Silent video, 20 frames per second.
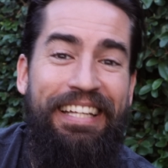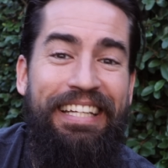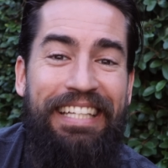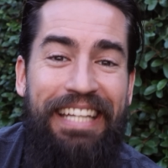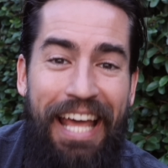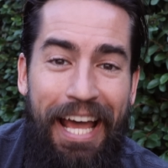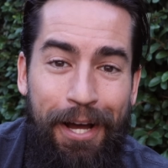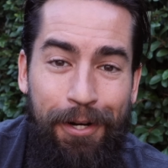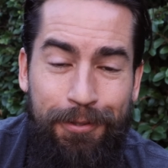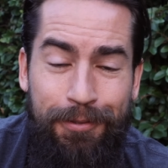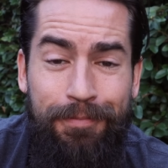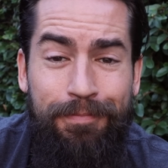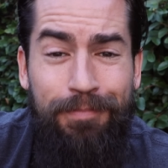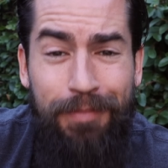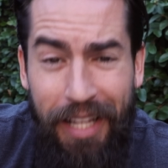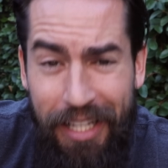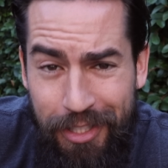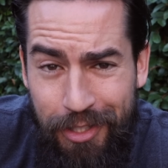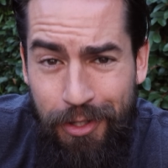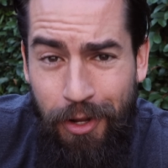Now,
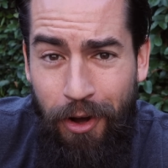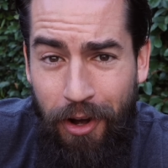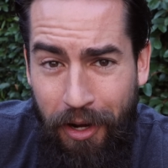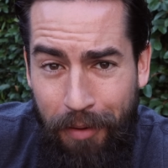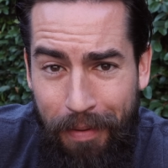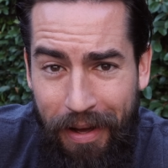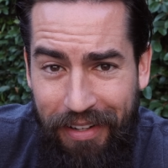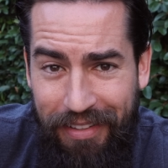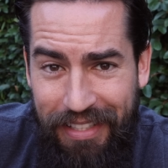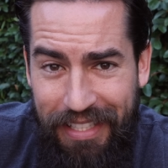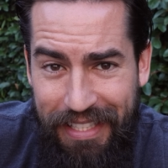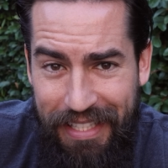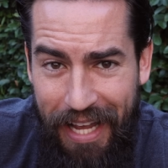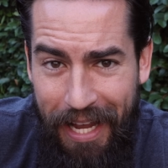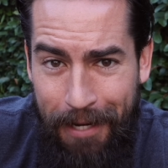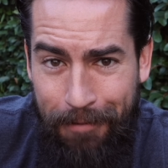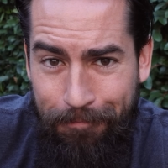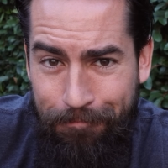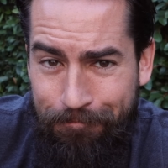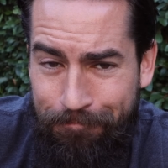let's talk about
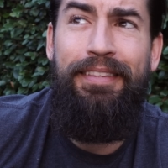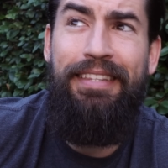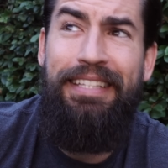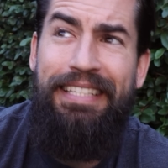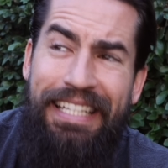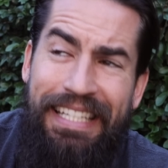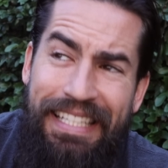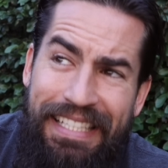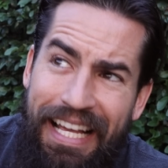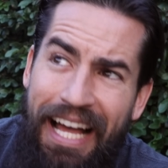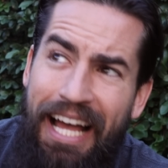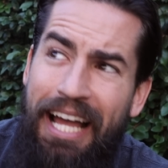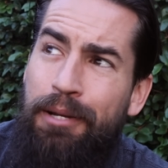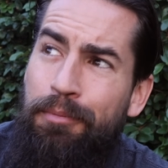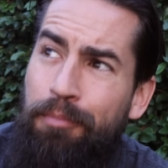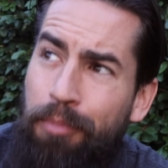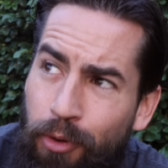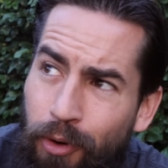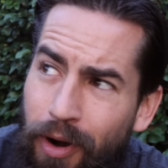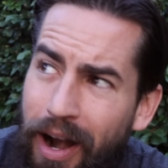design. The
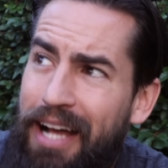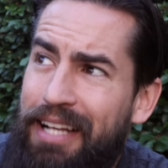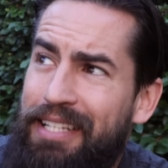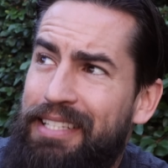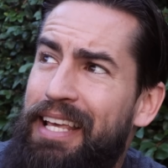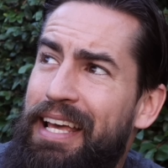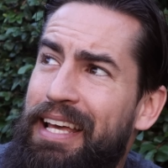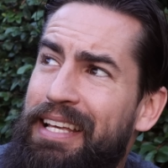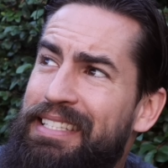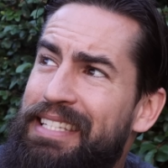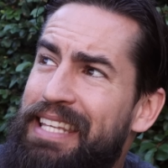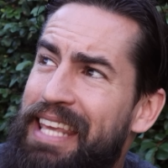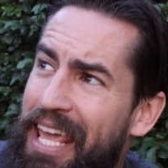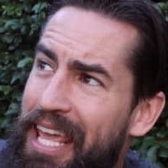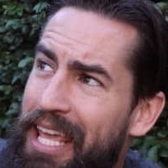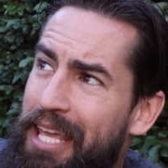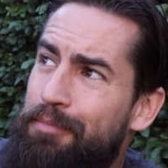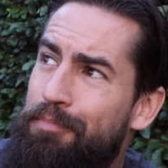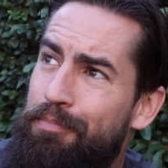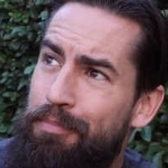design process
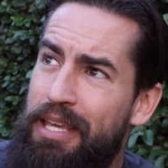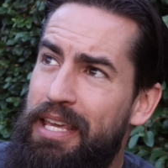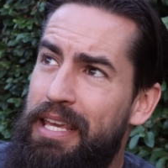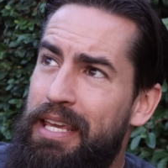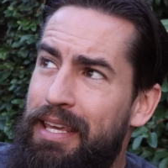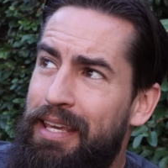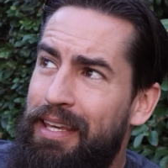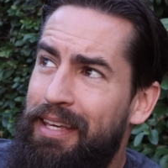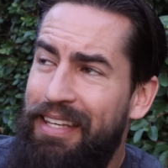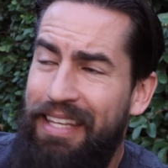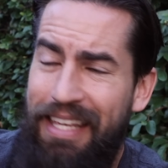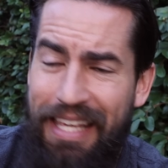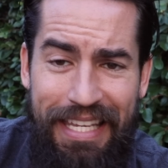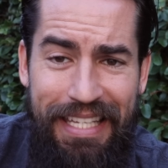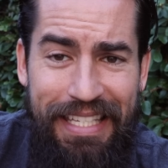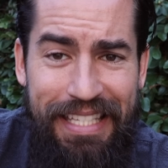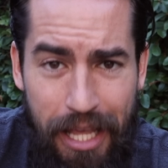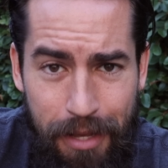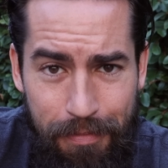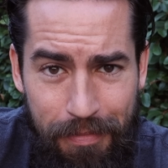can be
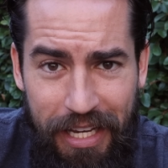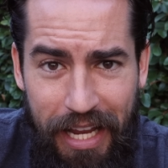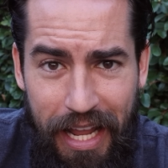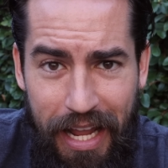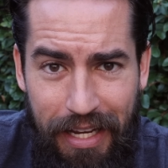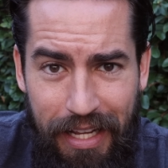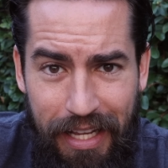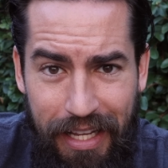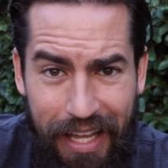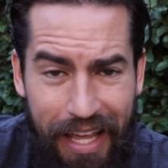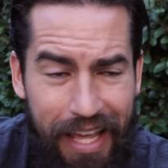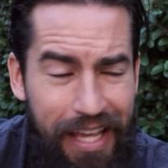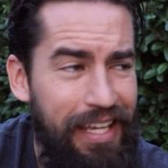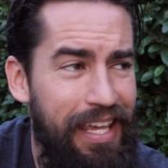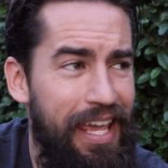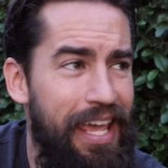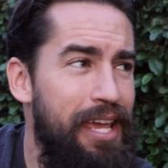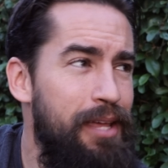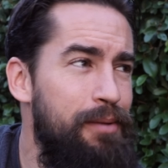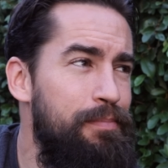intimidating. It
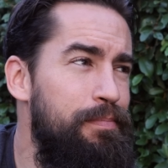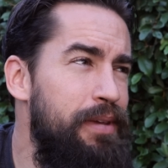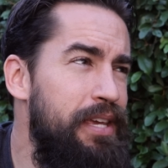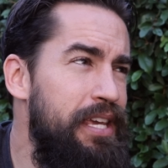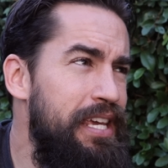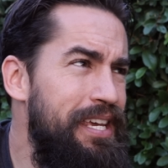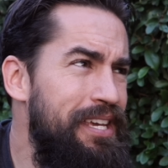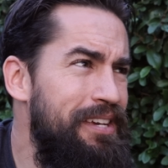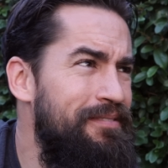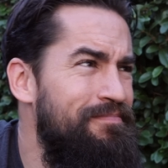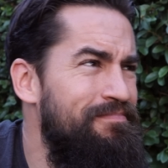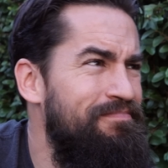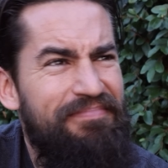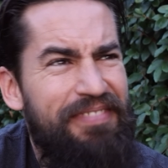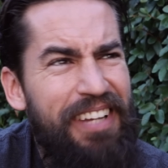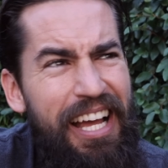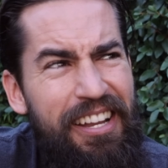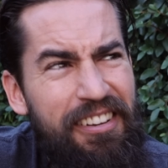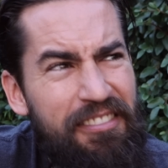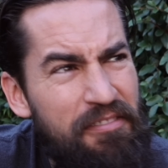can be
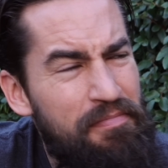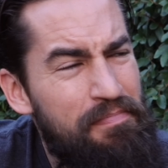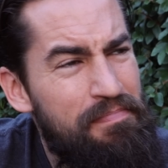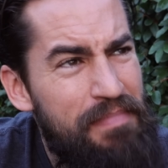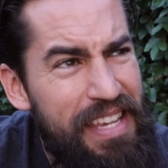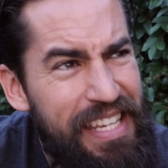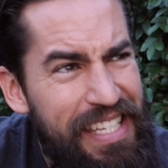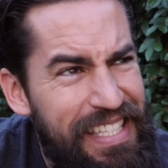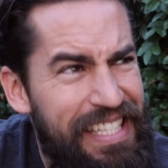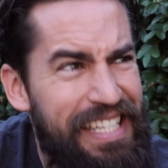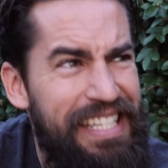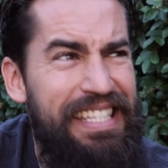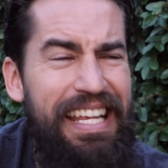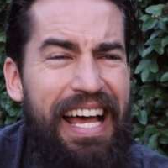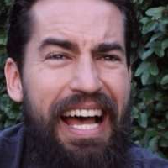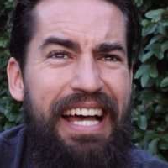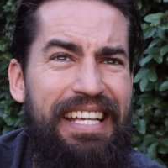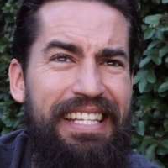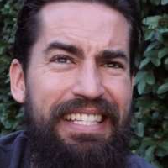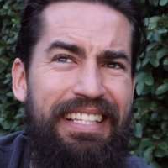kind of
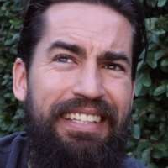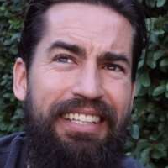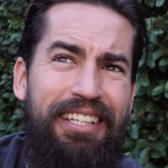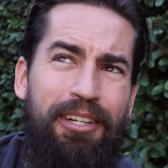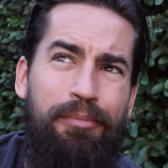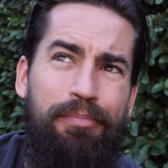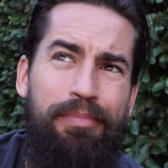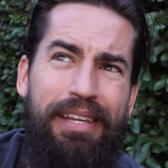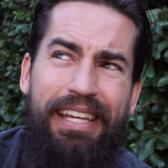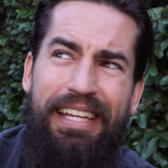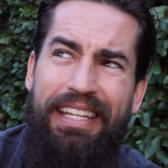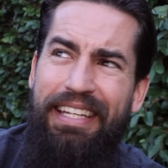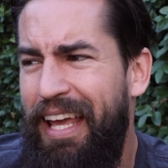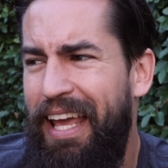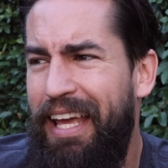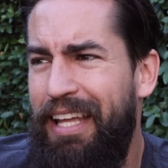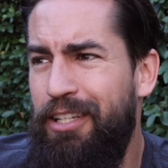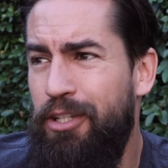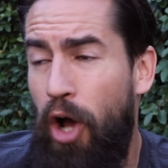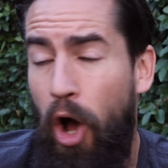mysticized a little bit
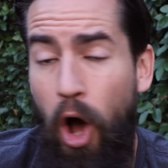and